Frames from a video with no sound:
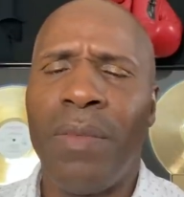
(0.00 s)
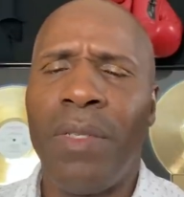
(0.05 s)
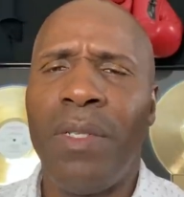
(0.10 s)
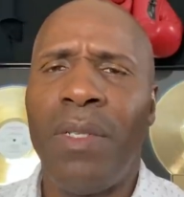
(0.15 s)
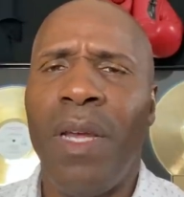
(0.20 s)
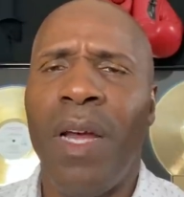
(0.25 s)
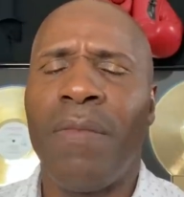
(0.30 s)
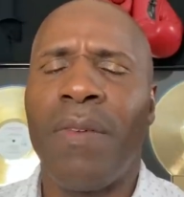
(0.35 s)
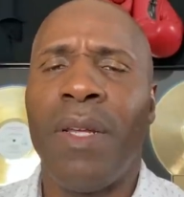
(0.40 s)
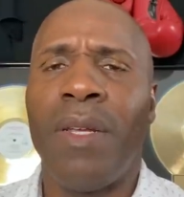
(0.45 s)
What
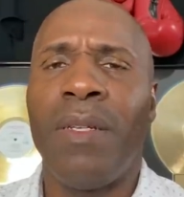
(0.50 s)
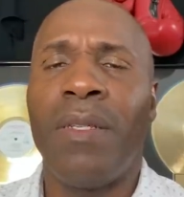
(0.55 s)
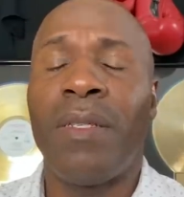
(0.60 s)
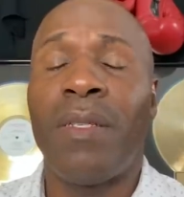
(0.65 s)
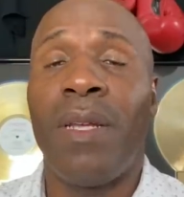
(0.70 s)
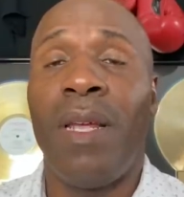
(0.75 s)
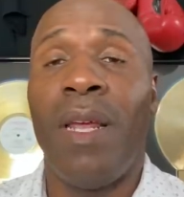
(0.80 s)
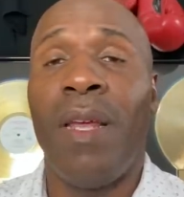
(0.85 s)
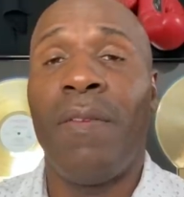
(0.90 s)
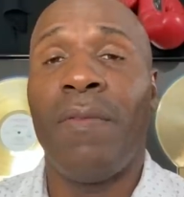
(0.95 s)
you have to
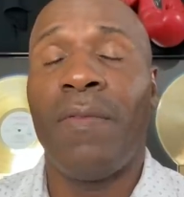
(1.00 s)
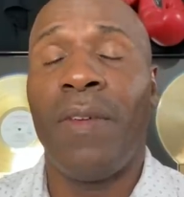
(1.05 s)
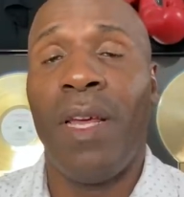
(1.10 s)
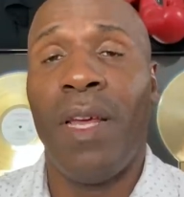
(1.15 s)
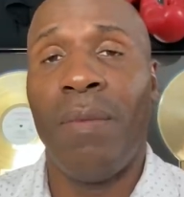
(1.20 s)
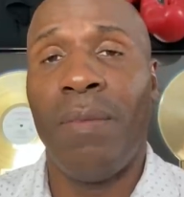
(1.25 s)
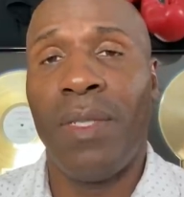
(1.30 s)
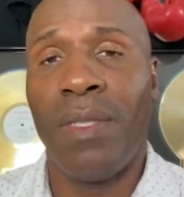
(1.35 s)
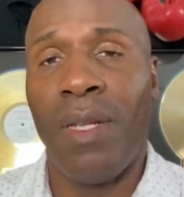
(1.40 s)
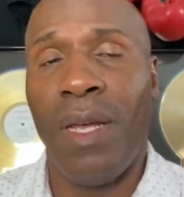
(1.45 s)
understand,
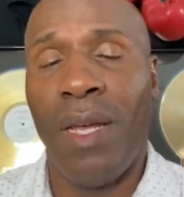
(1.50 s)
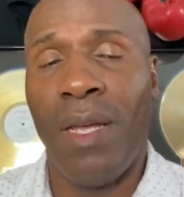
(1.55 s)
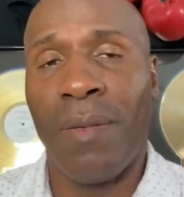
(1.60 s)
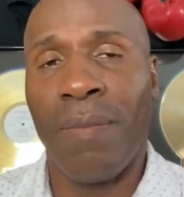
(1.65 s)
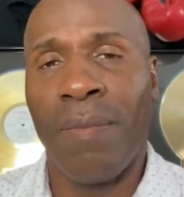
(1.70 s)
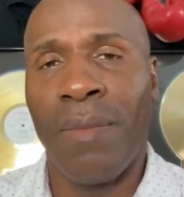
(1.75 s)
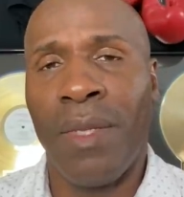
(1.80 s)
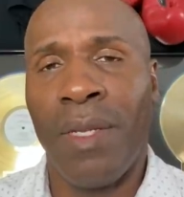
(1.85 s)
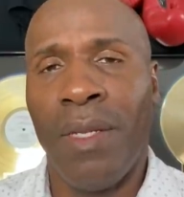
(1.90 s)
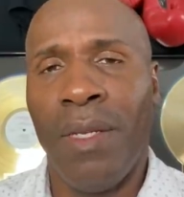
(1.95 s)
fam, is that
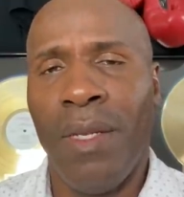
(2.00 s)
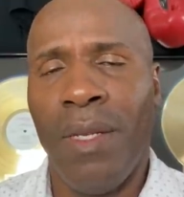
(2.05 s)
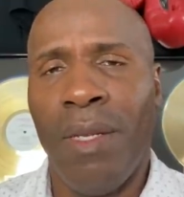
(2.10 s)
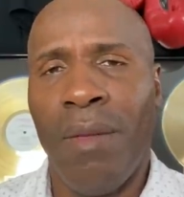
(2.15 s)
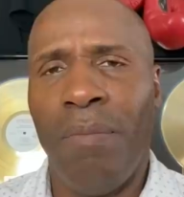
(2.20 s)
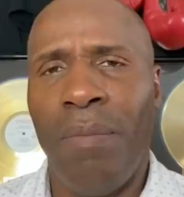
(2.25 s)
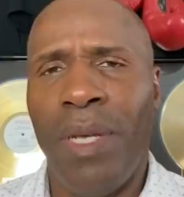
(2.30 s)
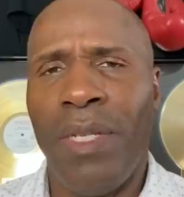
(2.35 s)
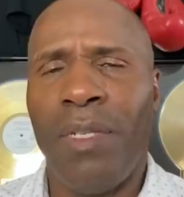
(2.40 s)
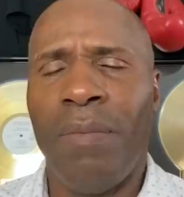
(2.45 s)

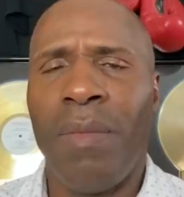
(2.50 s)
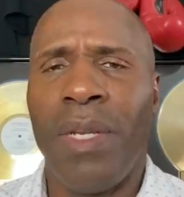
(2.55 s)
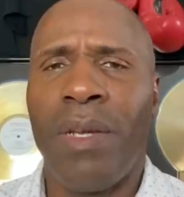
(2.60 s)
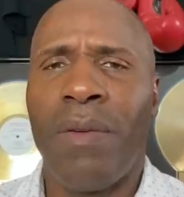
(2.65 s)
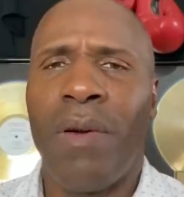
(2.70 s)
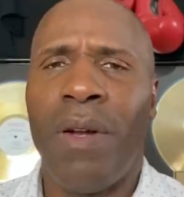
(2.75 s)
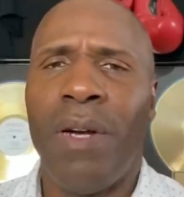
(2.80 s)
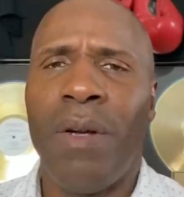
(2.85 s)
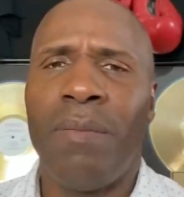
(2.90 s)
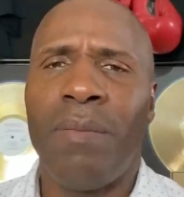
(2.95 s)
Benjamin
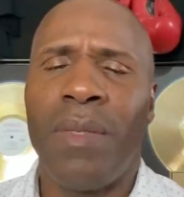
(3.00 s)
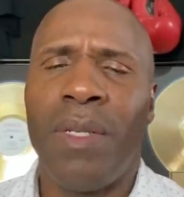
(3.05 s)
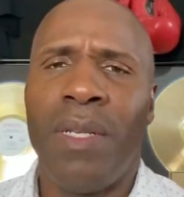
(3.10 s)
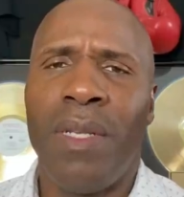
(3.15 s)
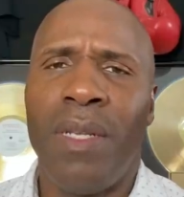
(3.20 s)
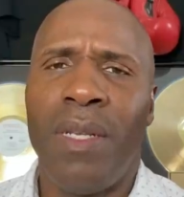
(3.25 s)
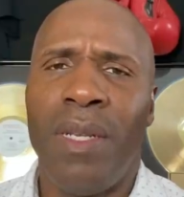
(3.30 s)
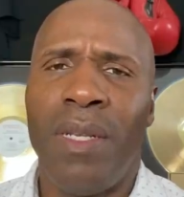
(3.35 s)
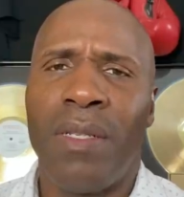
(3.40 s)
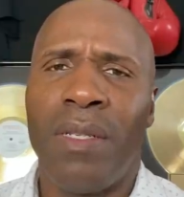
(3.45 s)
Crump
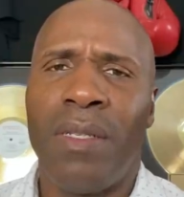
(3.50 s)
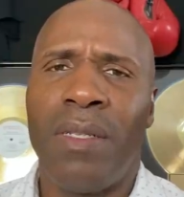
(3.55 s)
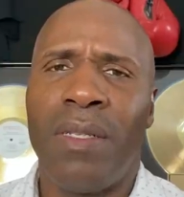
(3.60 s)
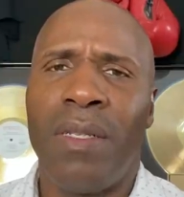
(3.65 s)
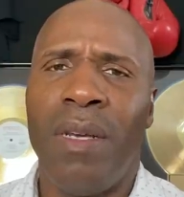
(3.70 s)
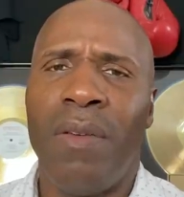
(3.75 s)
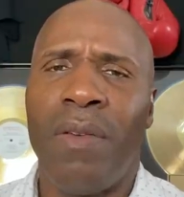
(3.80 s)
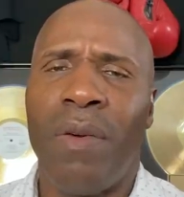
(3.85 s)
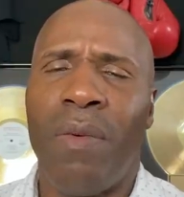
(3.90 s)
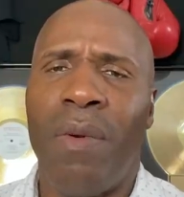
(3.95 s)
is a
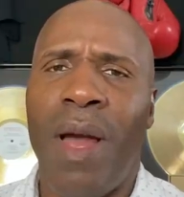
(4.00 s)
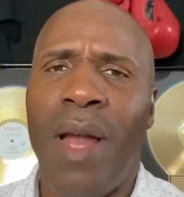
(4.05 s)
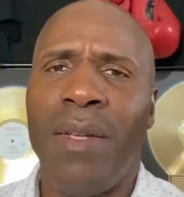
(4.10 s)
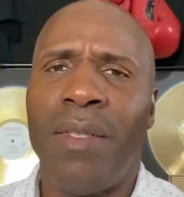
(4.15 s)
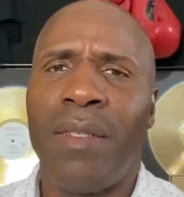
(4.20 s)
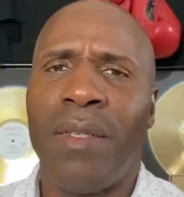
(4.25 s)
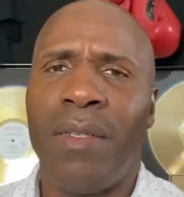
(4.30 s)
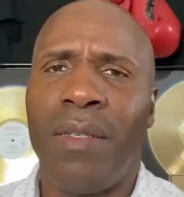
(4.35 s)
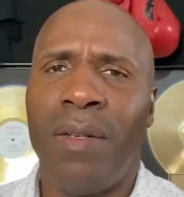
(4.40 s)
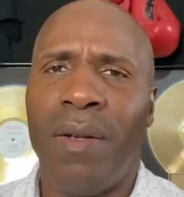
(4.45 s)
civil
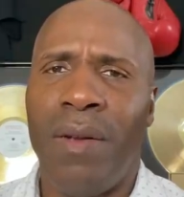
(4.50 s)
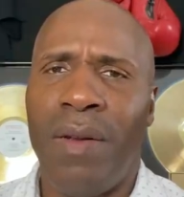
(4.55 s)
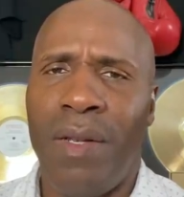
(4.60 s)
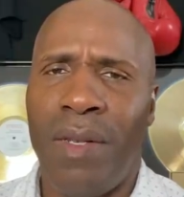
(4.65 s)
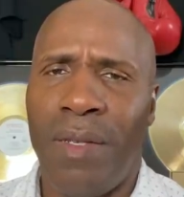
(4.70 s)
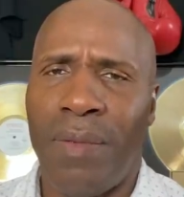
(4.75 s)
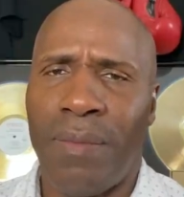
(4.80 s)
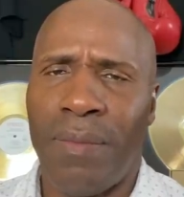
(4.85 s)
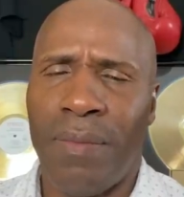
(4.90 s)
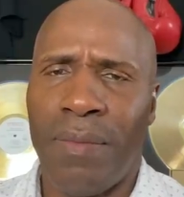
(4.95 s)
rights attorney.
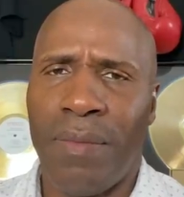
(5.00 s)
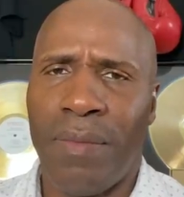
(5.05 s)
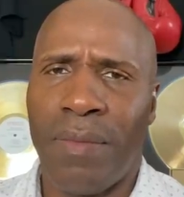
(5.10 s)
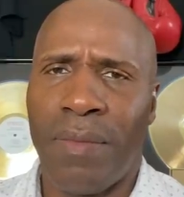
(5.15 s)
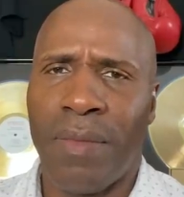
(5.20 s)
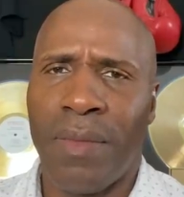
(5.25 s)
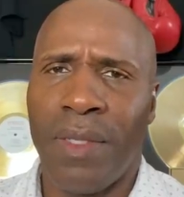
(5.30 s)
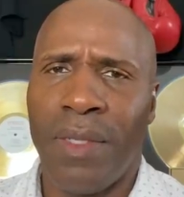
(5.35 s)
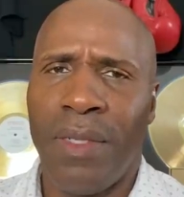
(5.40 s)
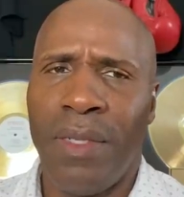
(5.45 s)

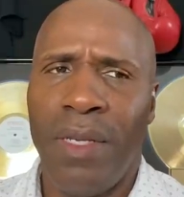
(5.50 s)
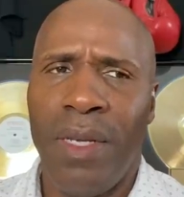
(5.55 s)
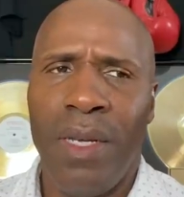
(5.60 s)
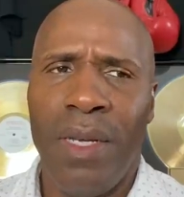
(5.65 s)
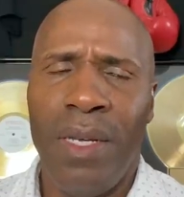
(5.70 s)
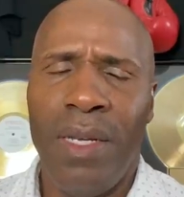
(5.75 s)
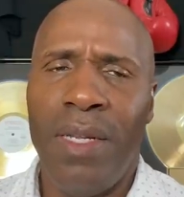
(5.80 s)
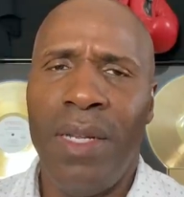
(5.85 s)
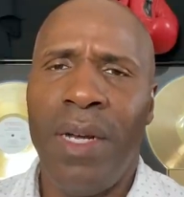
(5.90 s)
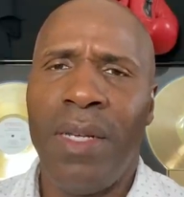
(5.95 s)

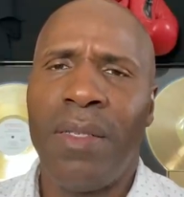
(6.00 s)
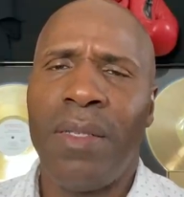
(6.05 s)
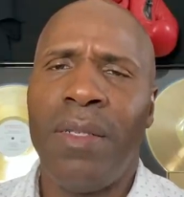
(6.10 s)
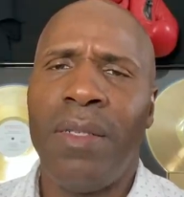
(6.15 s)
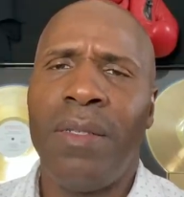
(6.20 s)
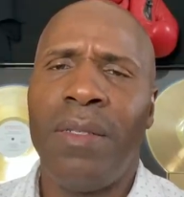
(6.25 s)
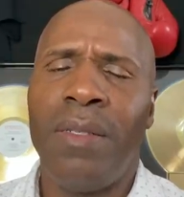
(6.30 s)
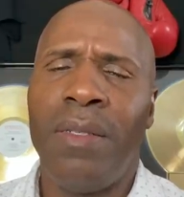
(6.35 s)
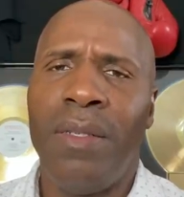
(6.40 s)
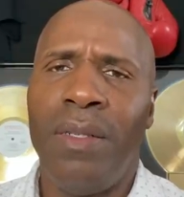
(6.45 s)
He
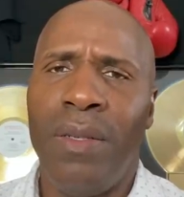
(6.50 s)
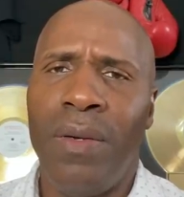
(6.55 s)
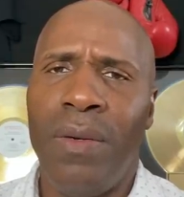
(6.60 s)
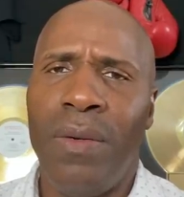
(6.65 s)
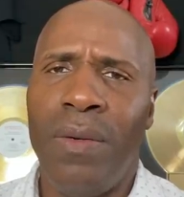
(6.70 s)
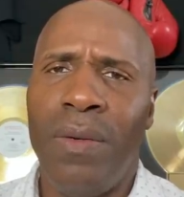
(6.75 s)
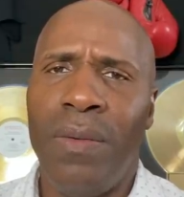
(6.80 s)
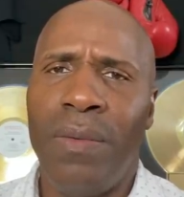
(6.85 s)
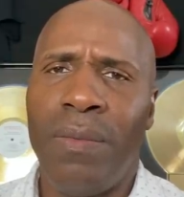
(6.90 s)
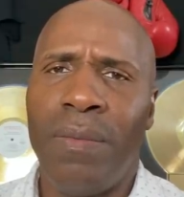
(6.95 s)
doesn't
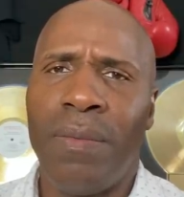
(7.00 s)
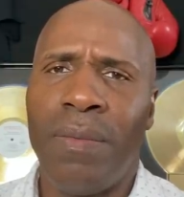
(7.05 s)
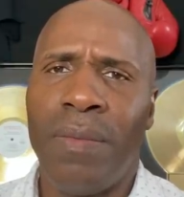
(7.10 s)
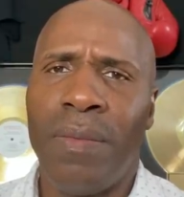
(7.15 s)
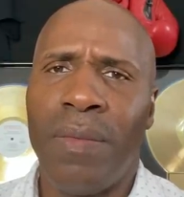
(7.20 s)
do